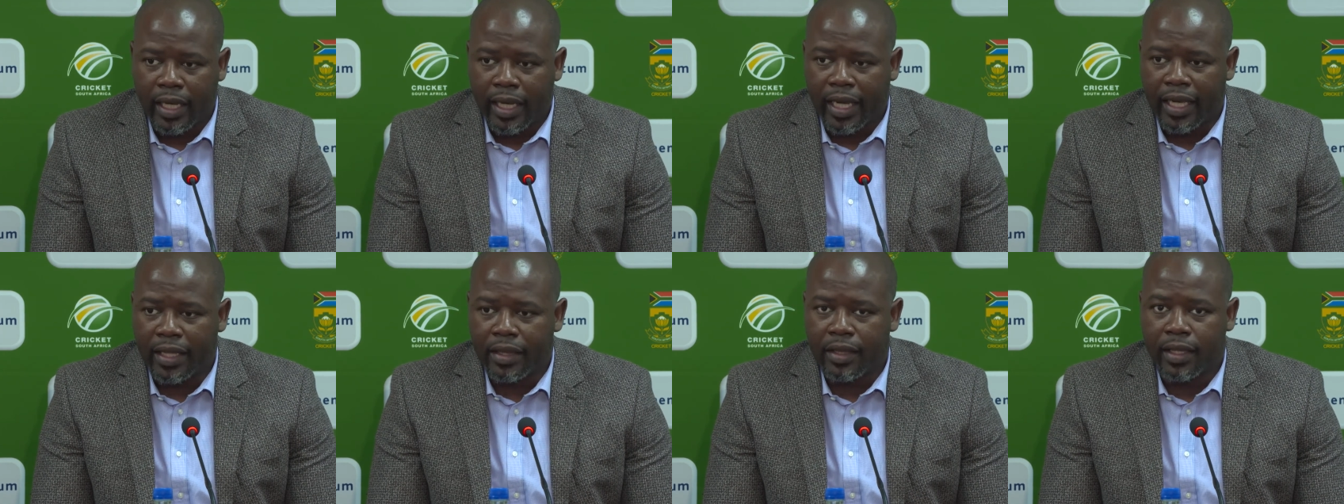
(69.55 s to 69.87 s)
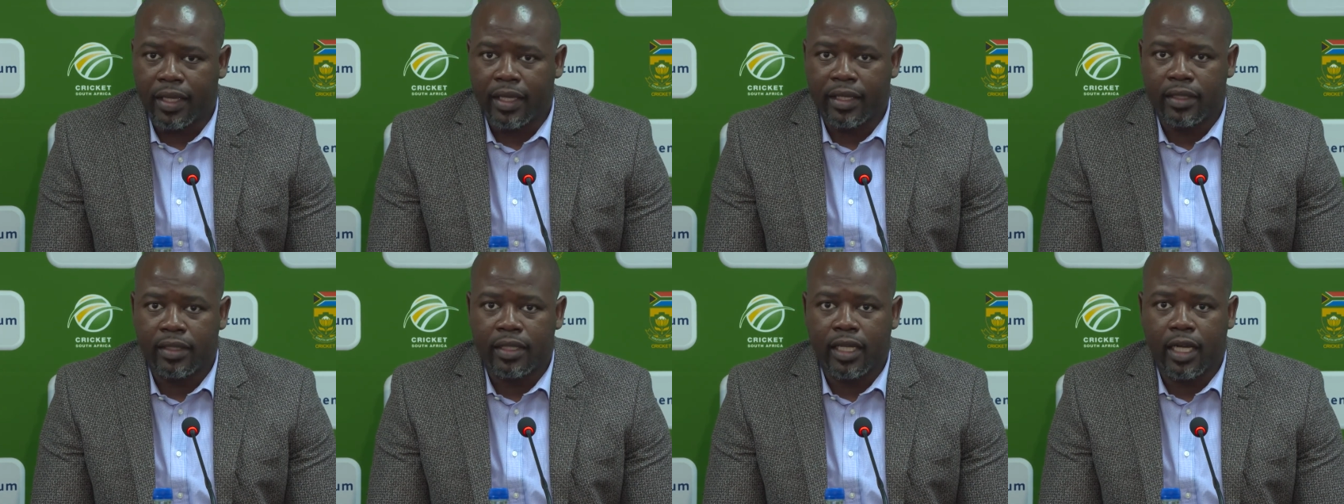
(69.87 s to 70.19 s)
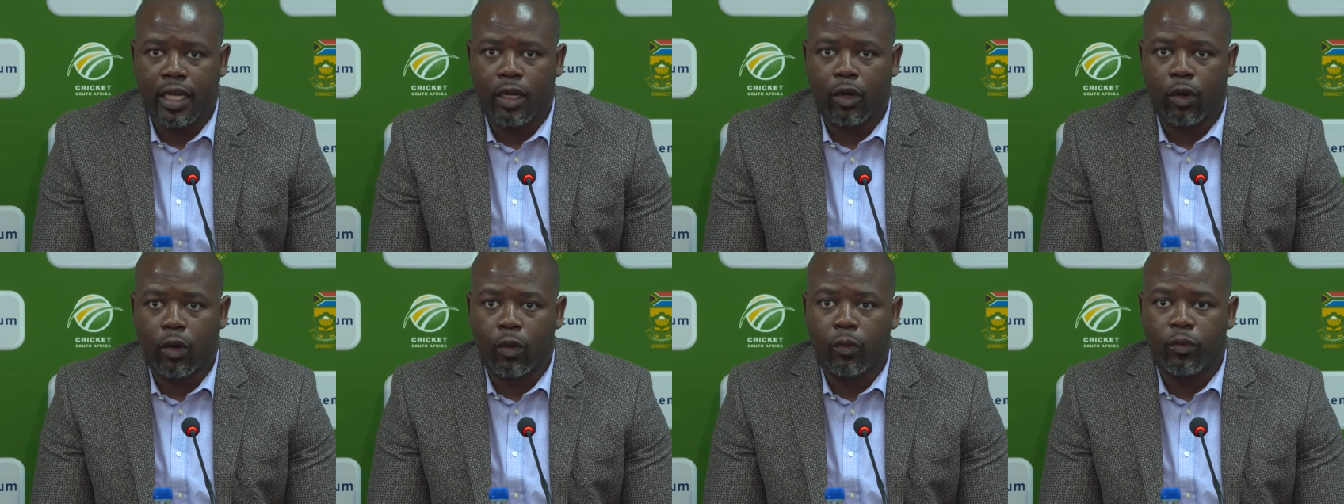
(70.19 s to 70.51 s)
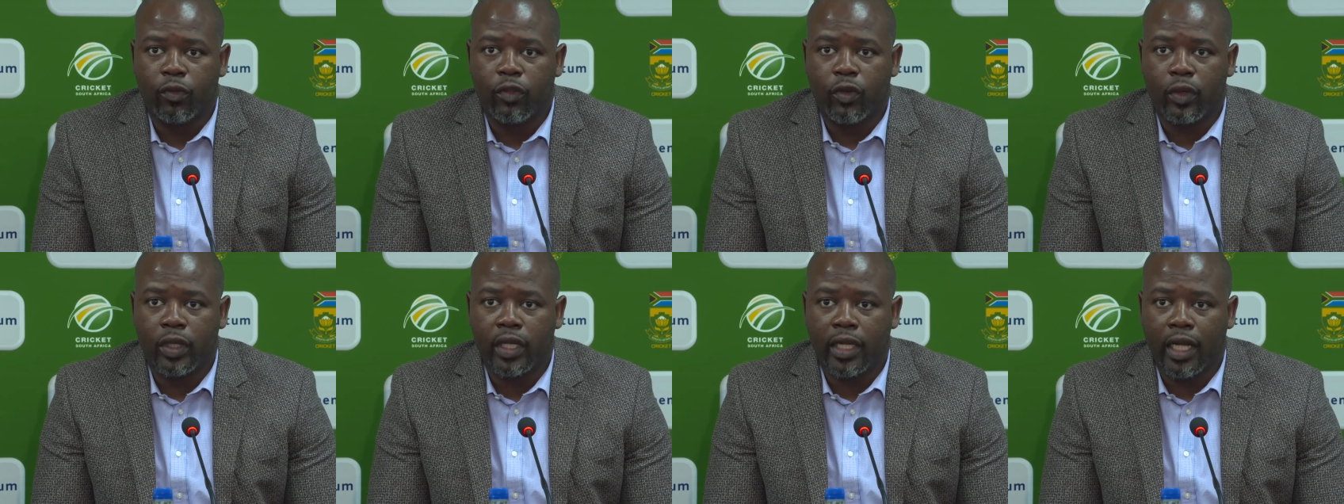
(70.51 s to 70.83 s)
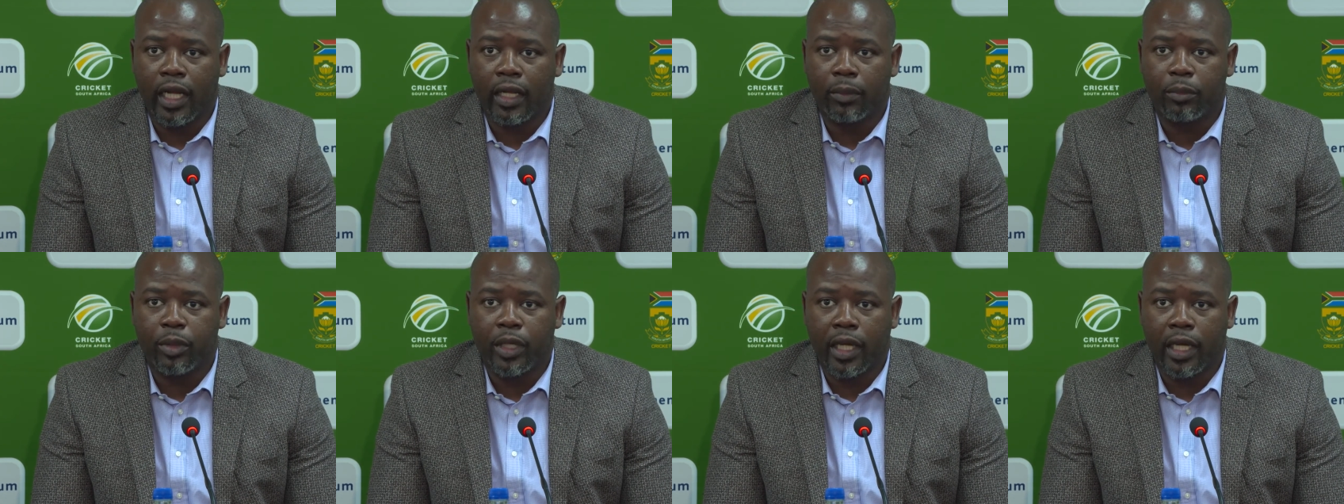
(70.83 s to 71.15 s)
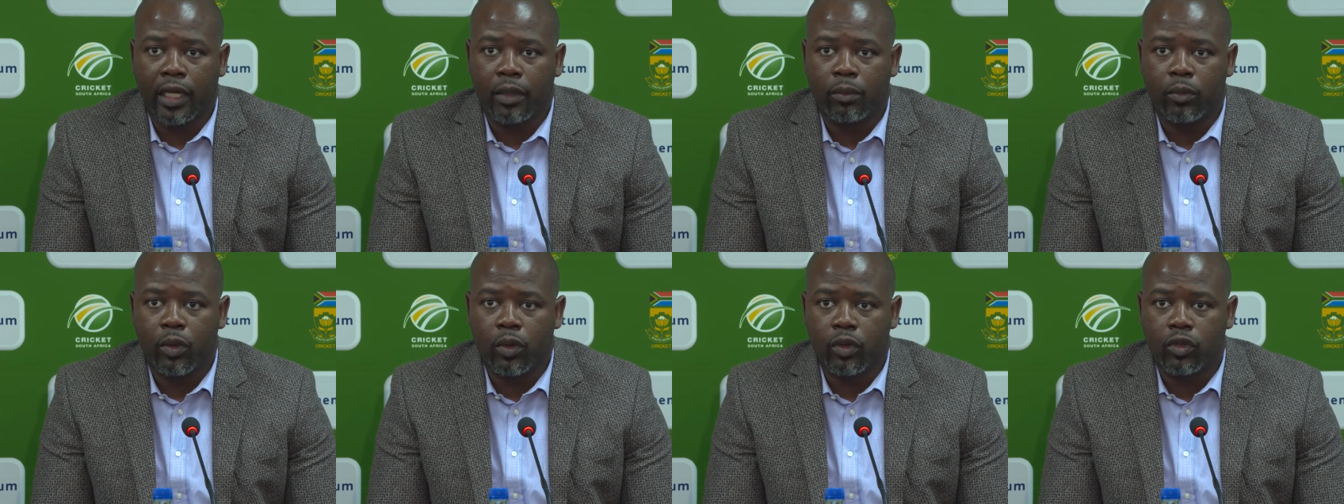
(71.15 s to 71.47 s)
and that uh, hopefully I'll be
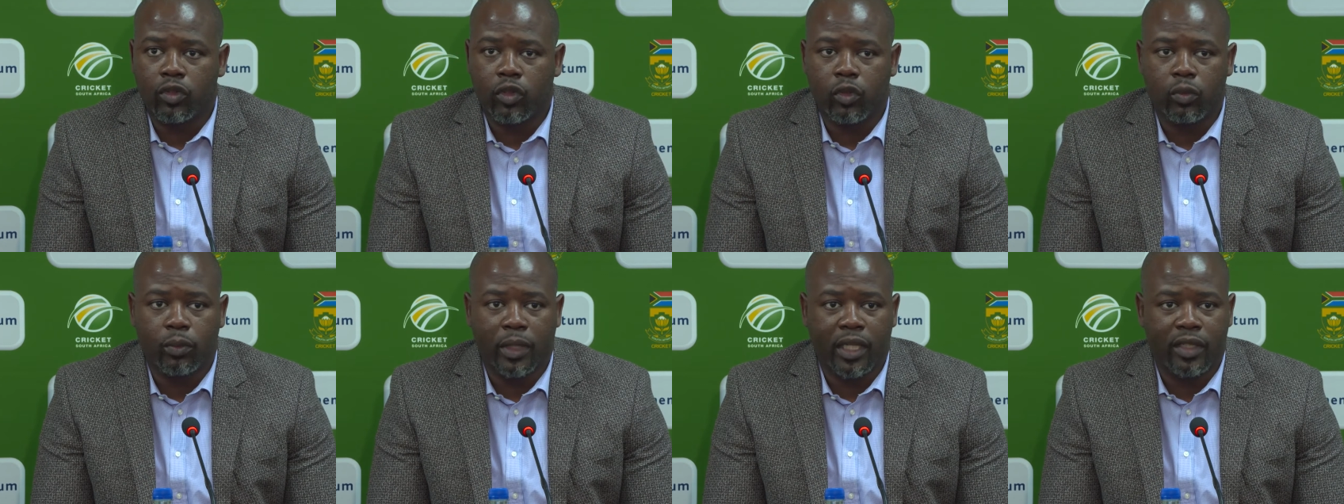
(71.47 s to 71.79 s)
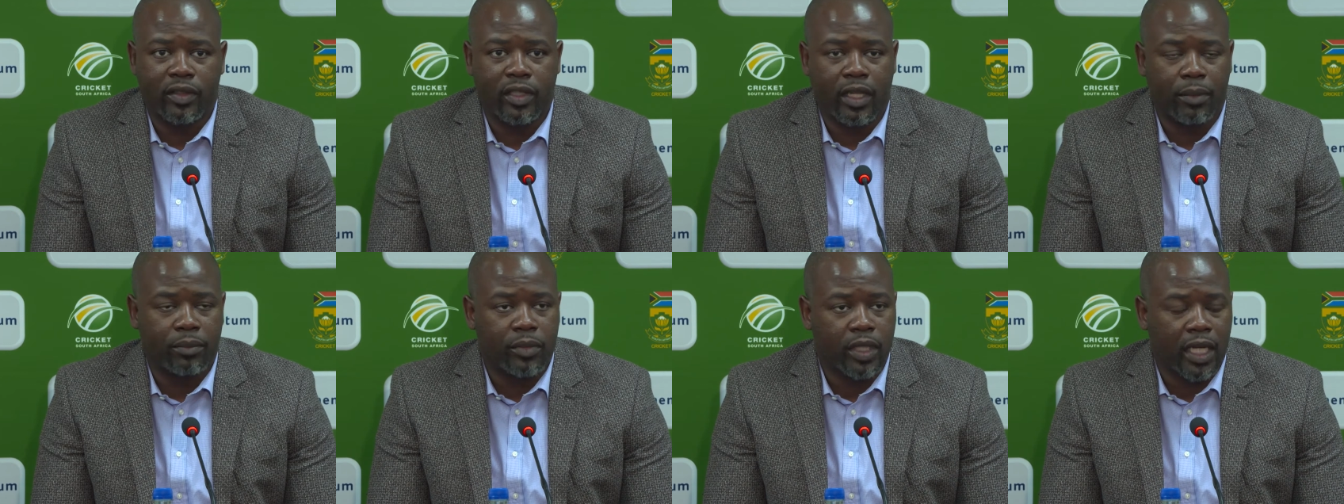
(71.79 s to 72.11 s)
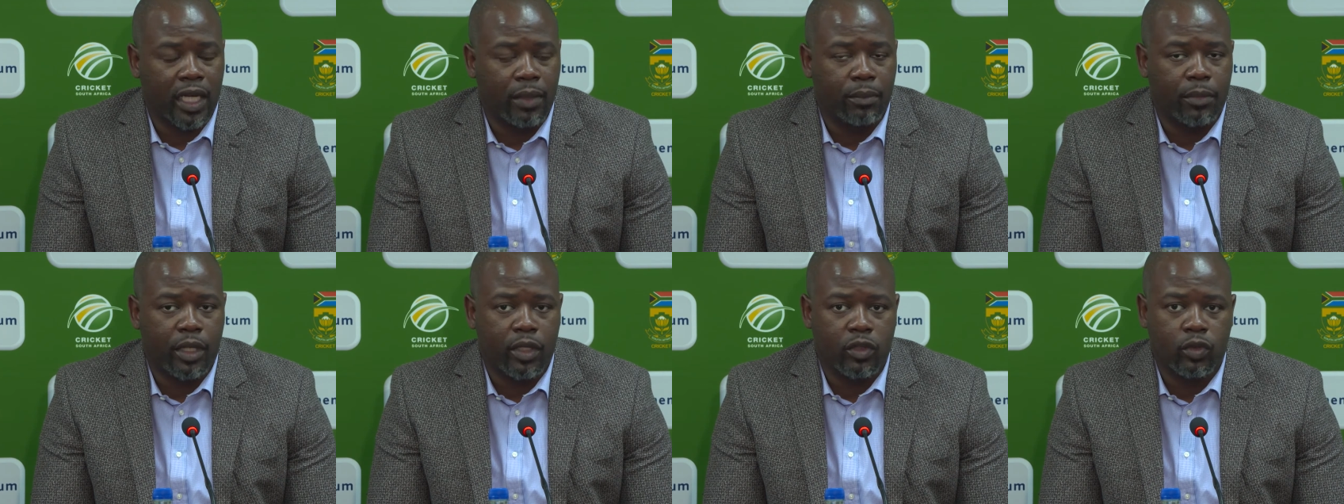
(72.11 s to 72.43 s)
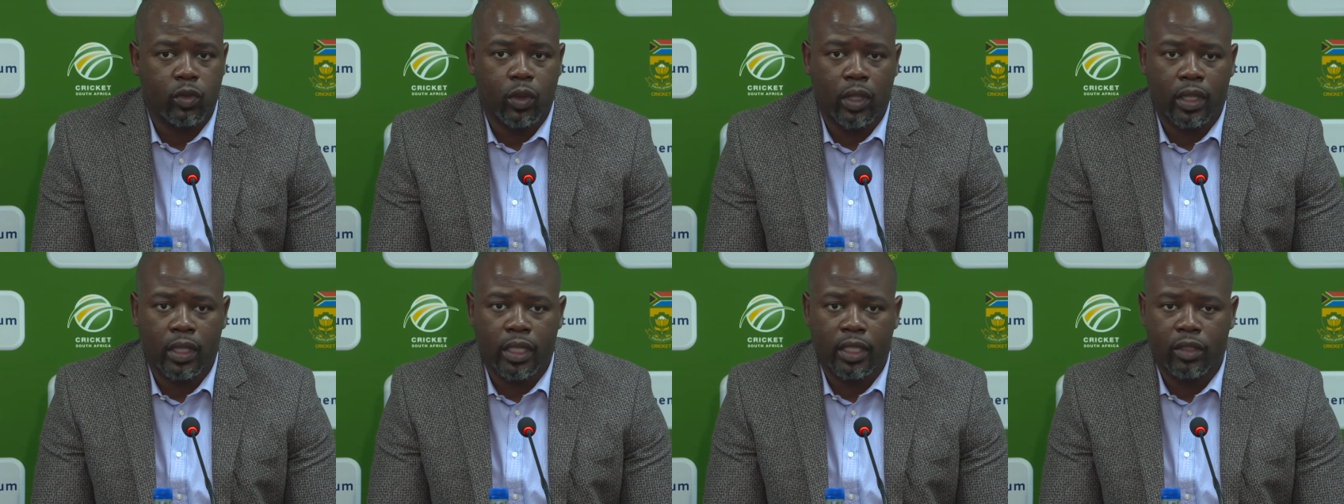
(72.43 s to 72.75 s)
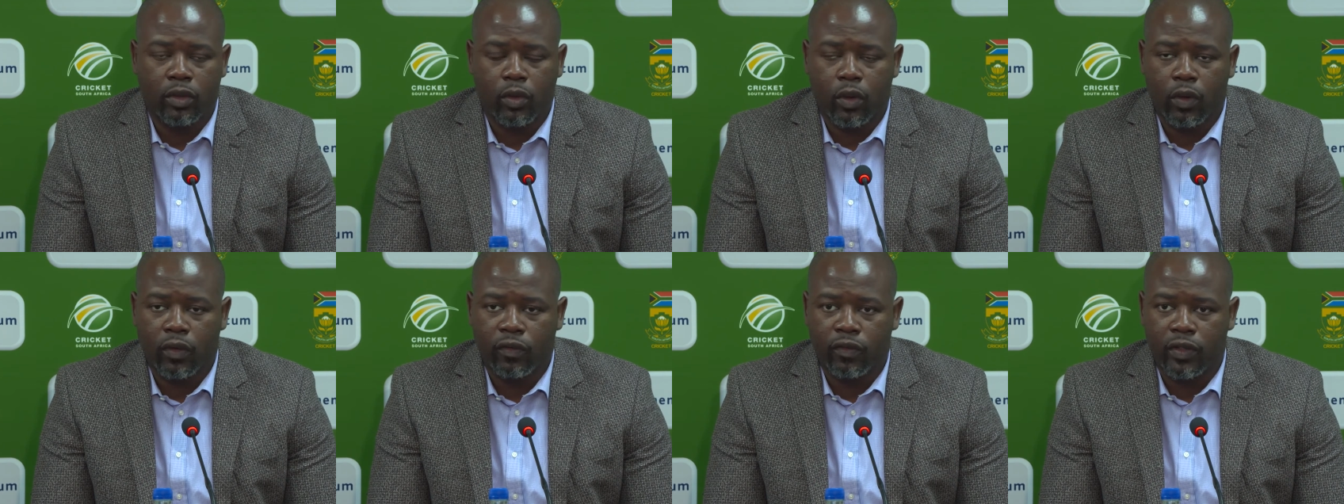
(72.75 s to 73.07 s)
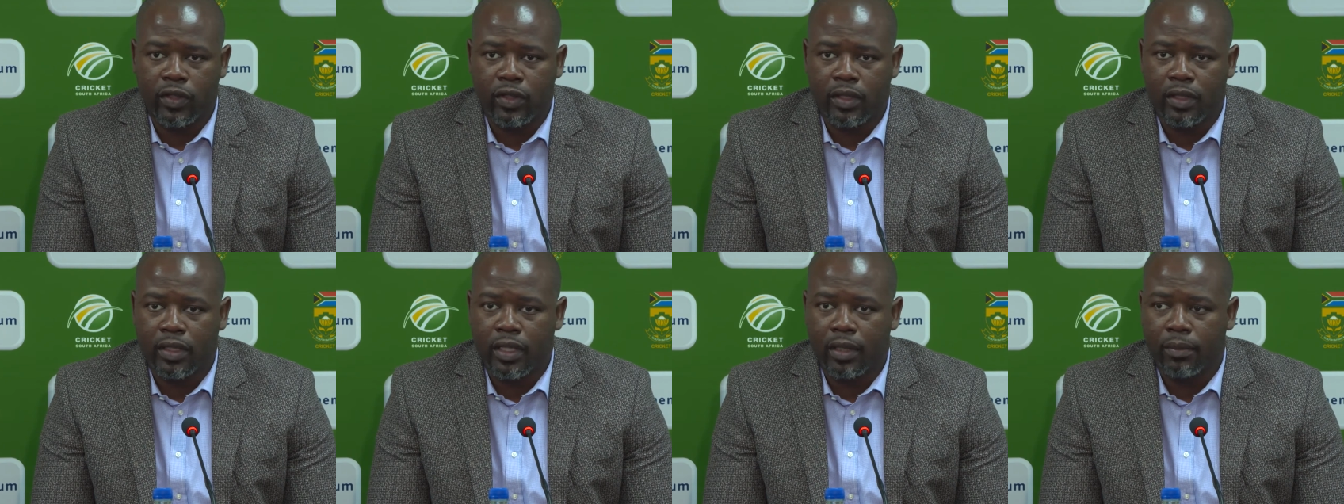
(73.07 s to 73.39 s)
able to make some time as well and go
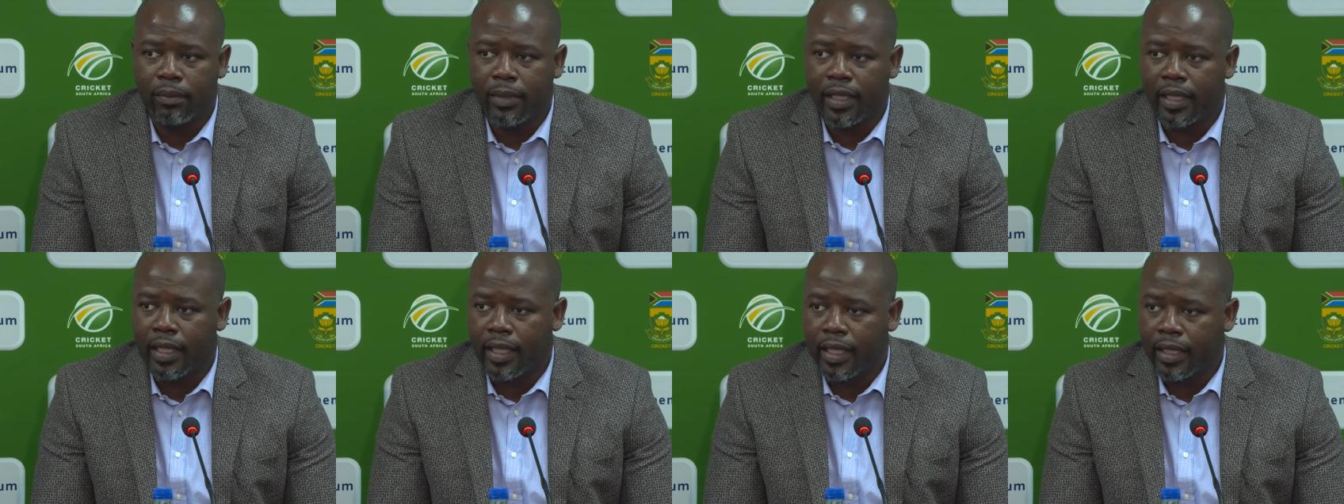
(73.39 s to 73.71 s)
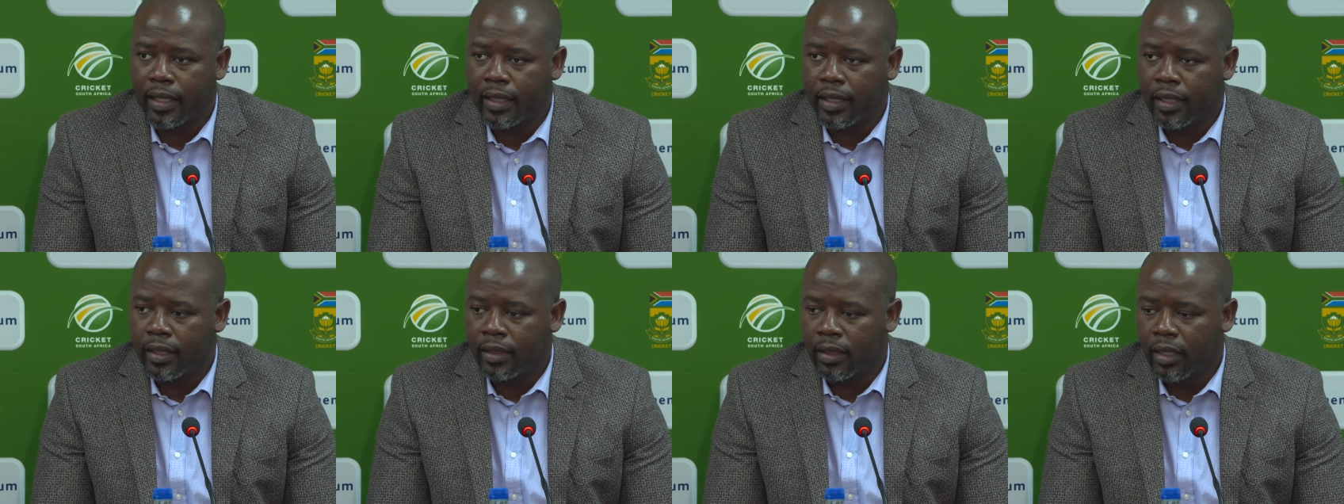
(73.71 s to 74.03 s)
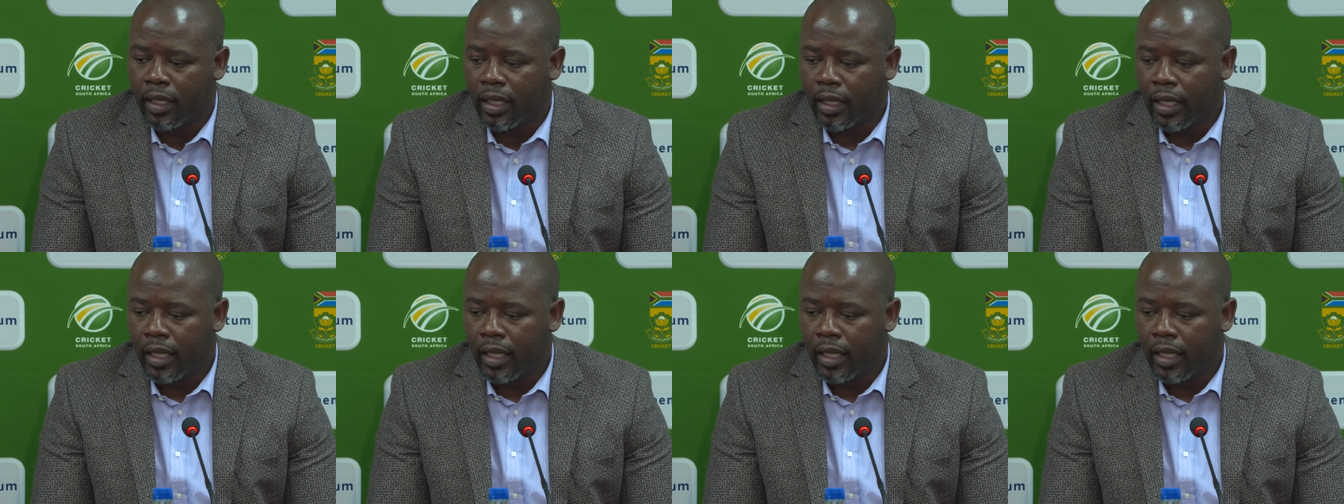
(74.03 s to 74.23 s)
visit them in London,